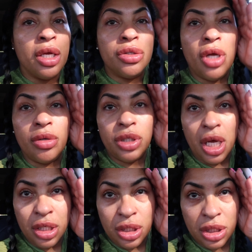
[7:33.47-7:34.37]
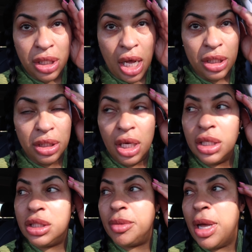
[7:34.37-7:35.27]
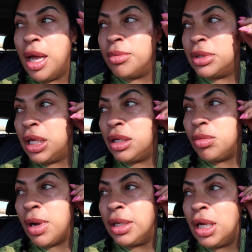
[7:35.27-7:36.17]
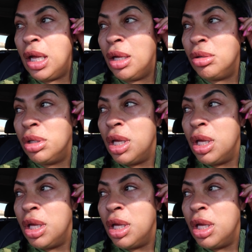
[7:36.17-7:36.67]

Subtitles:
So I'm trying to just like change up how I'm thinking right now.